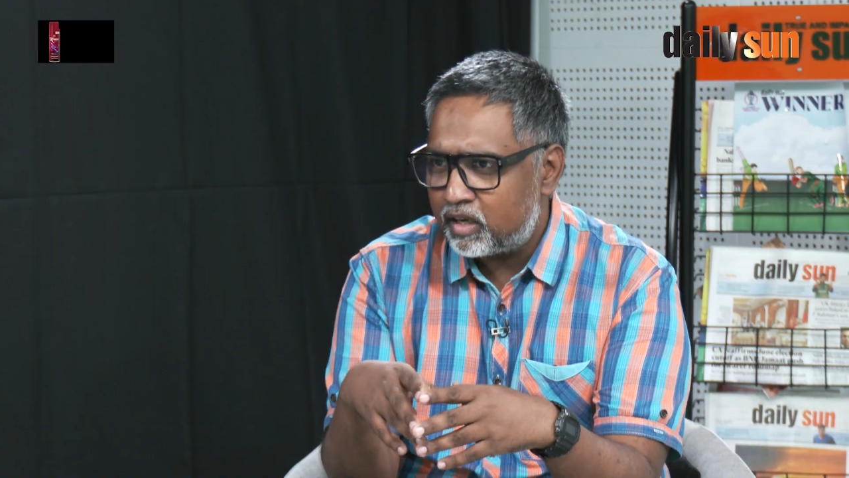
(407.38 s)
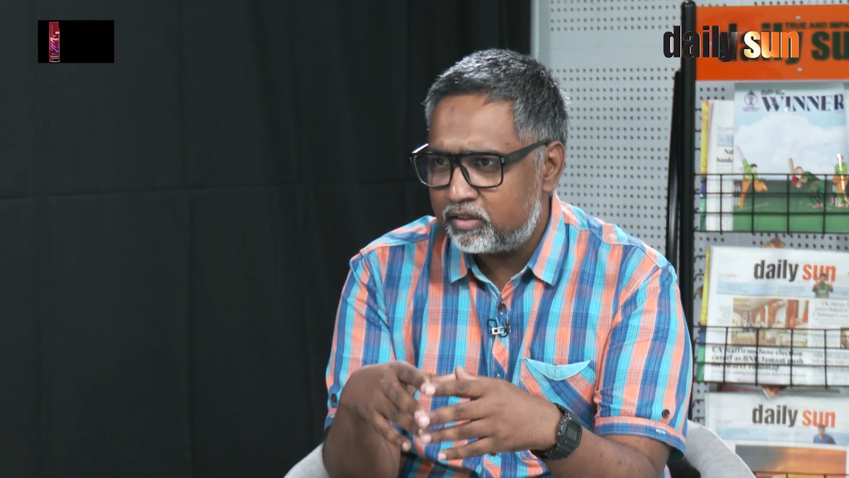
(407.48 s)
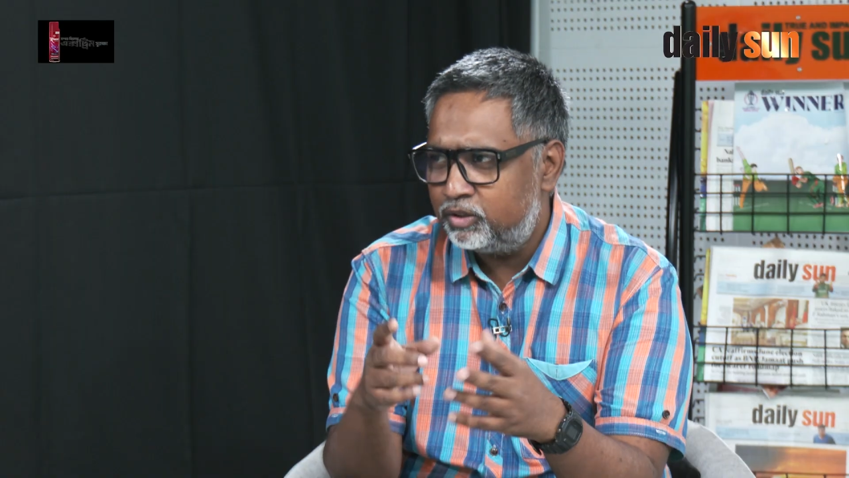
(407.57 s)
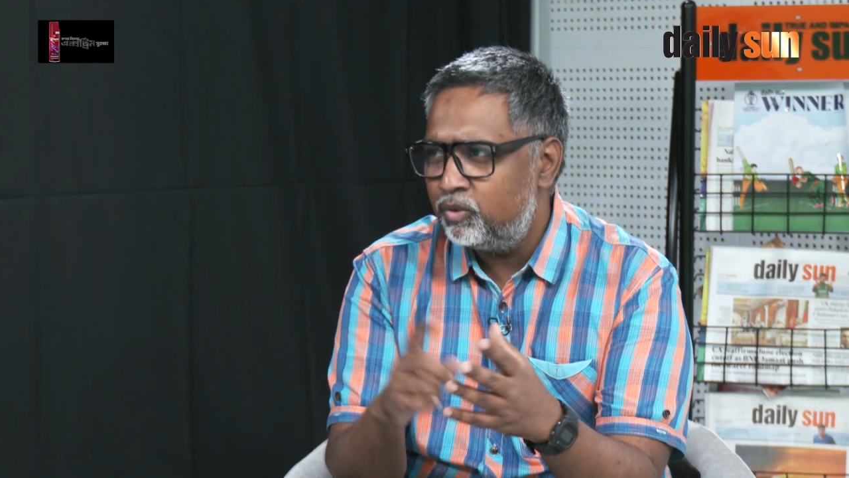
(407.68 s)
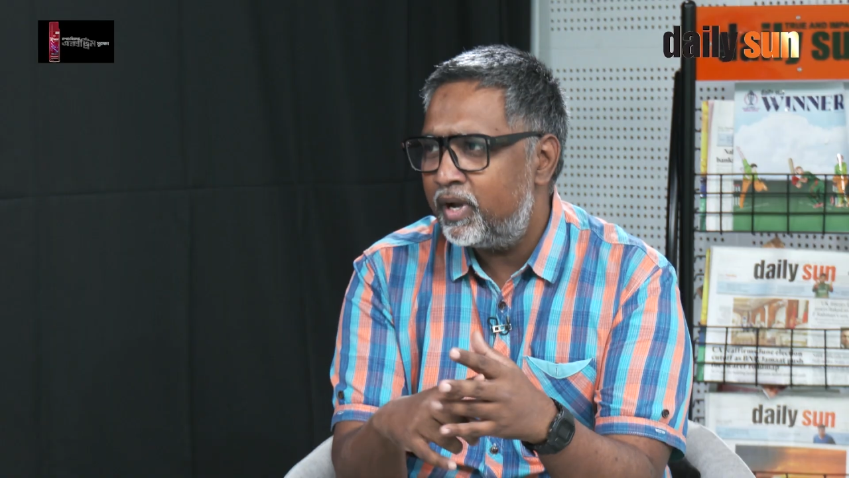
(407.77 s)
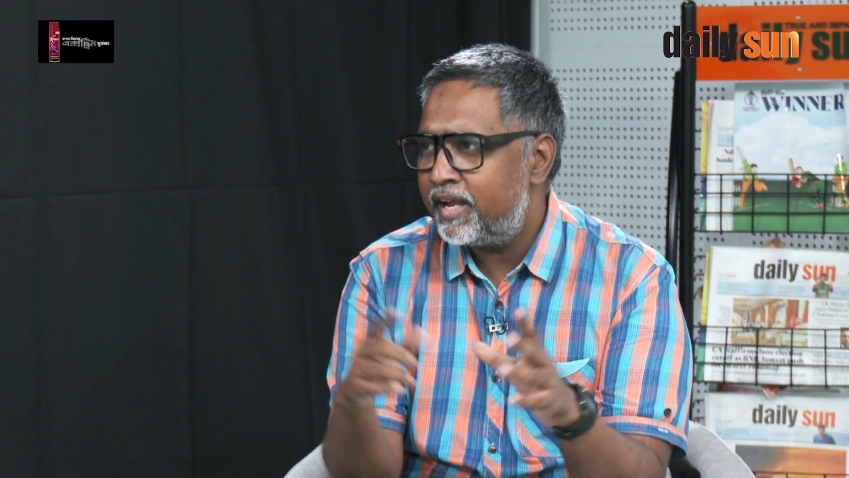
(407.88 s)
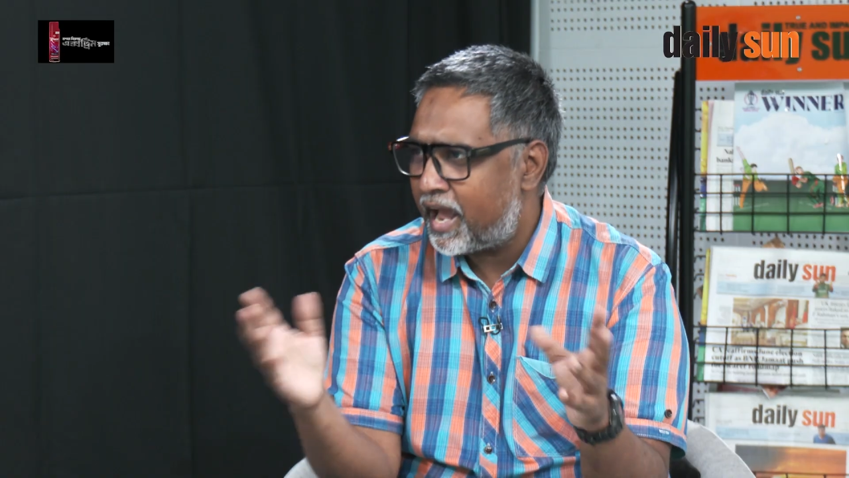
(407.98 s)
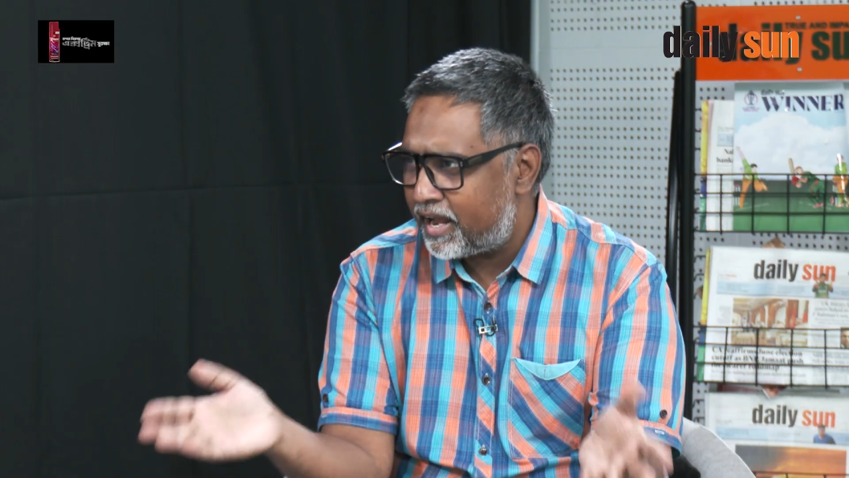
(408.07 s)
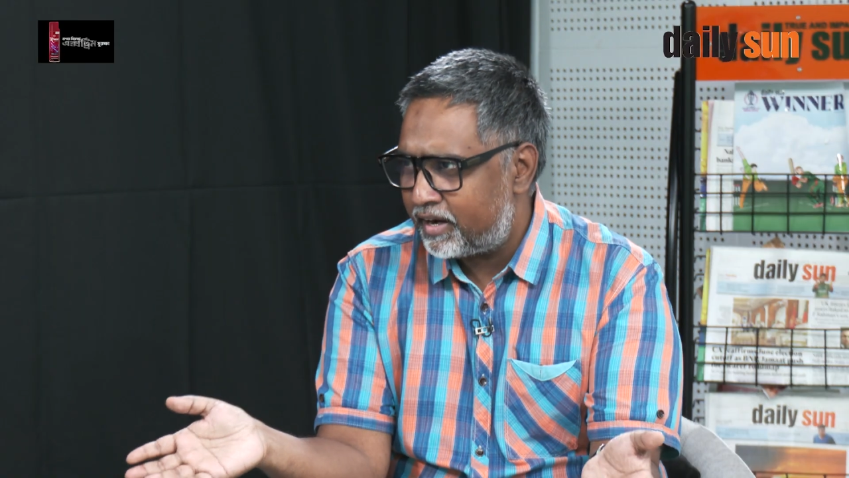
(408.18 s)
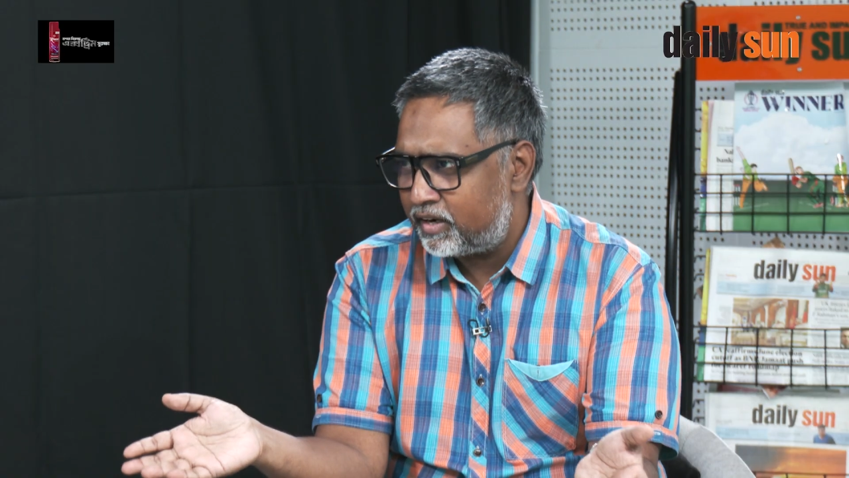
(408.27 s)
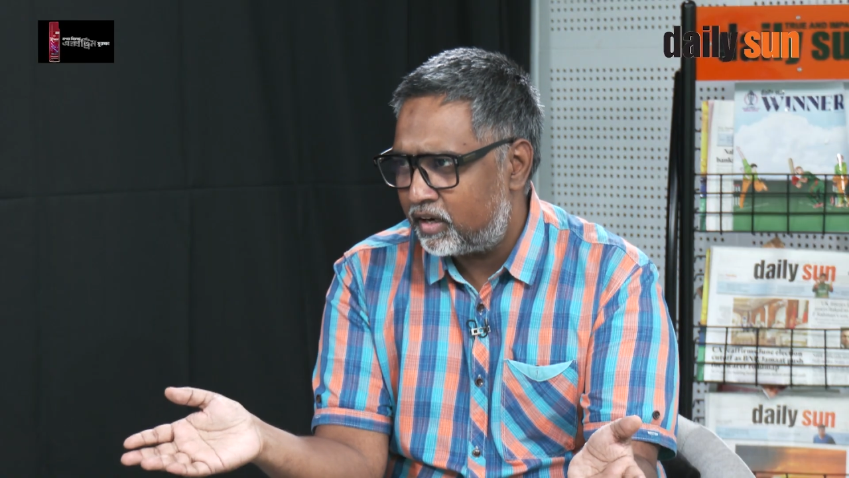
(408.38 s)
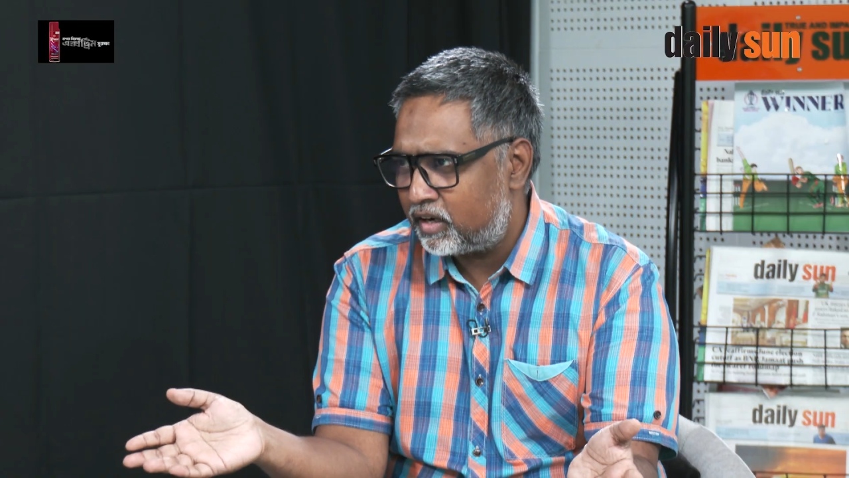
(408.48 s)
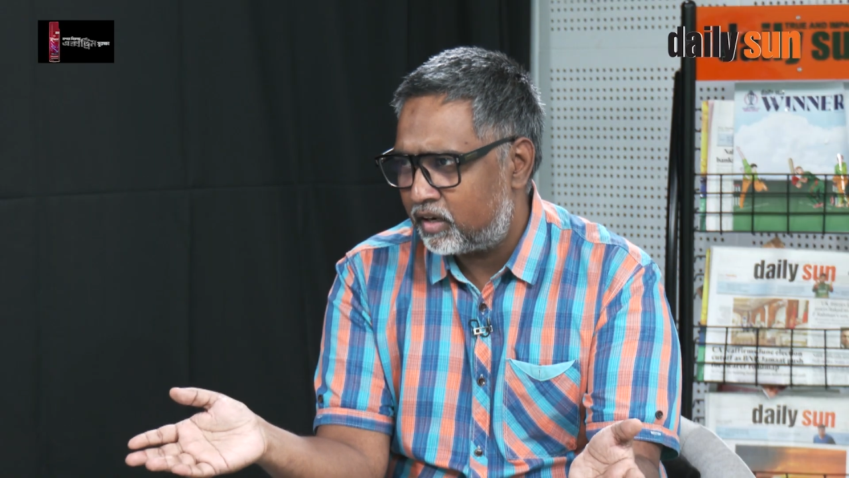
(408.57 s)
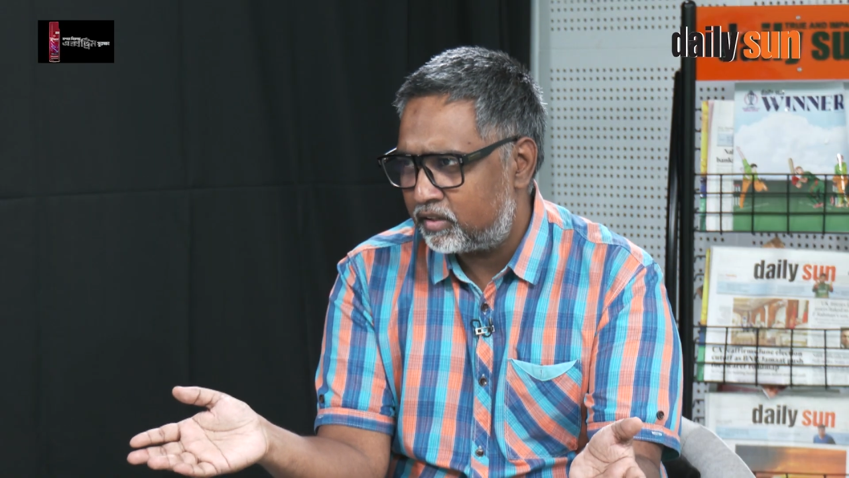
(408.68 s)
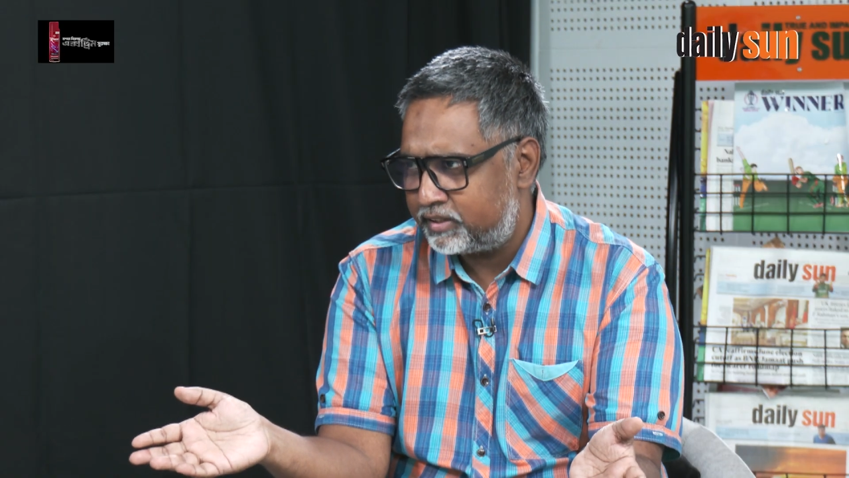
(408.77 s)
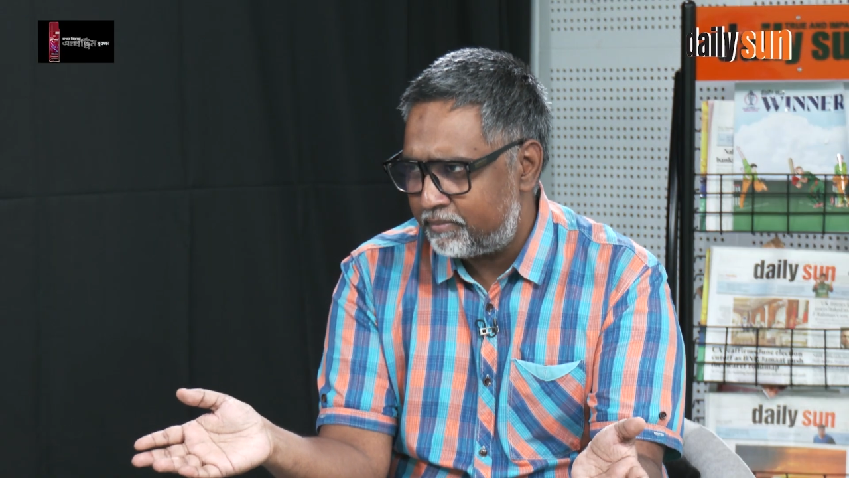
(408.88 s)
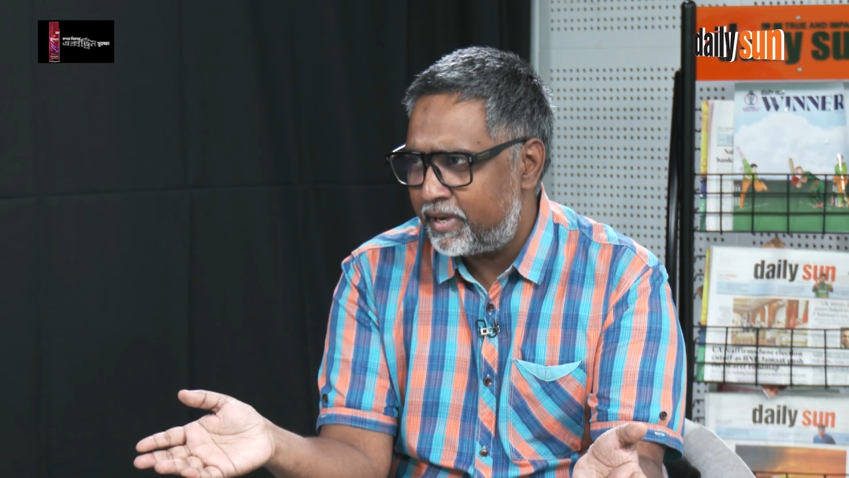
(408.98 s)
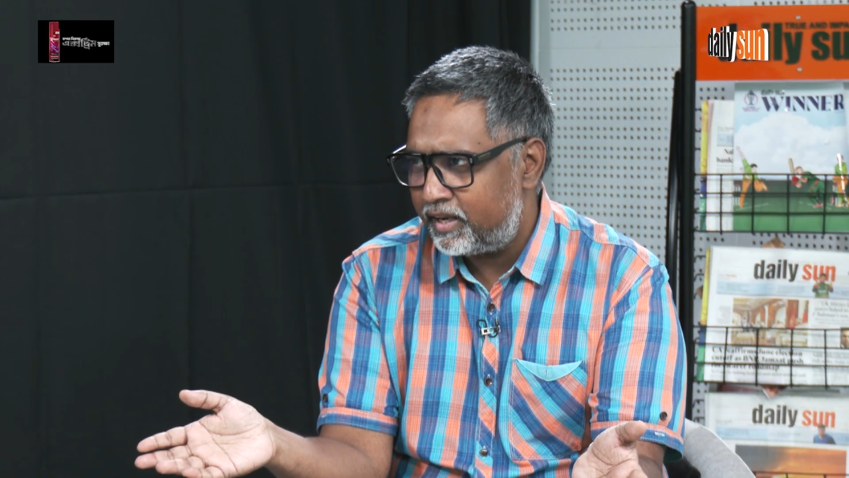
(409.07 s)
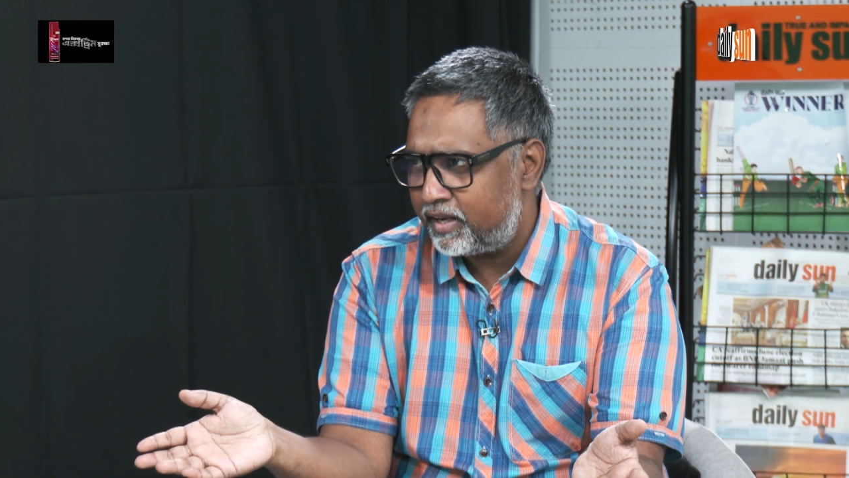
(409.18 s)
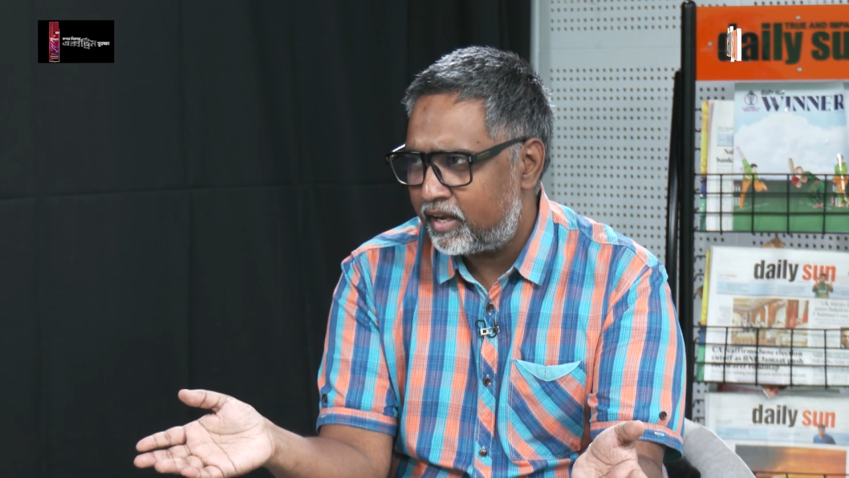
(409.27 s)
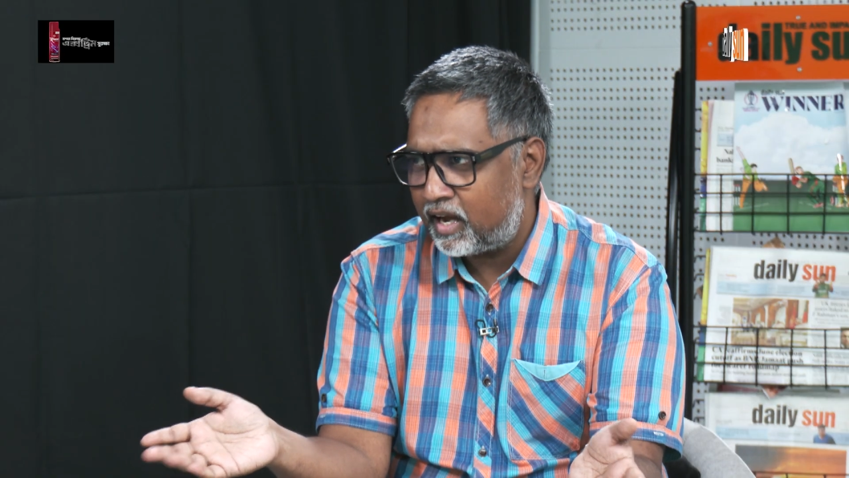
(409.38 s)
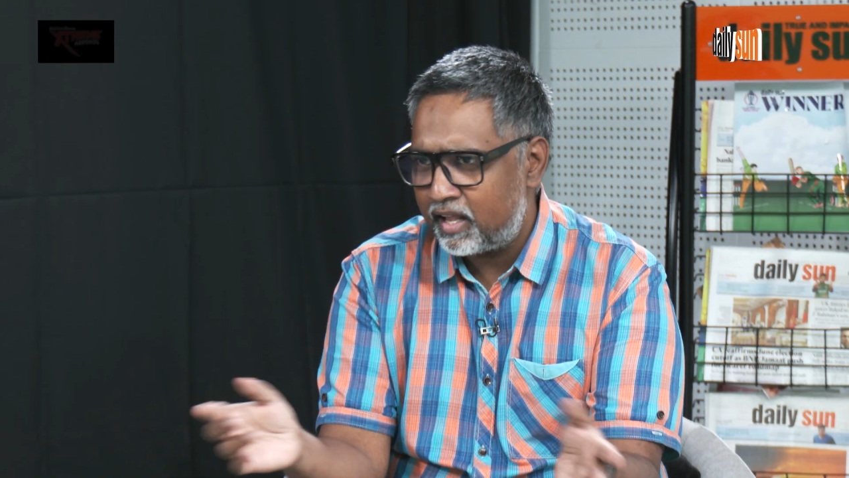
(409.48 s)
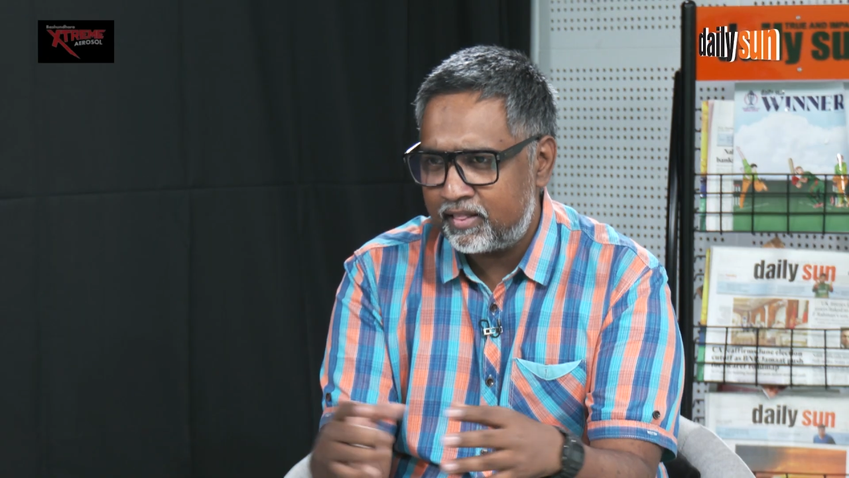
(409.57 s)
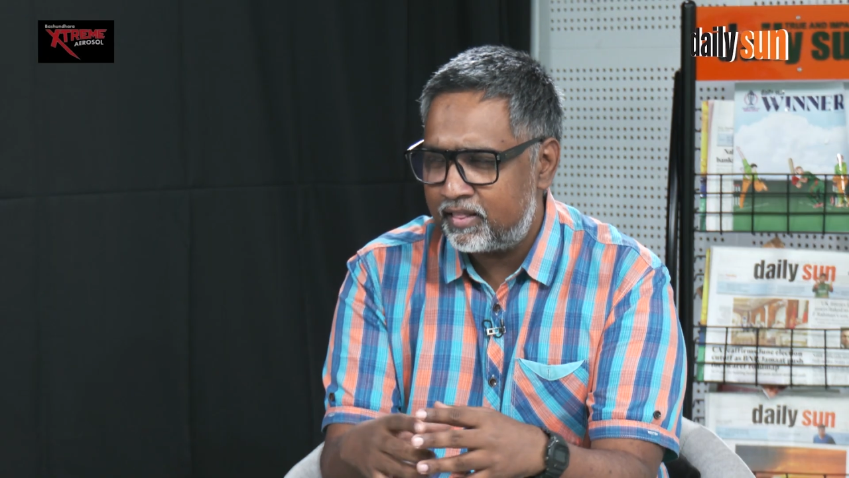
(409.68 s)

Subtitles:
Doué and Dembele are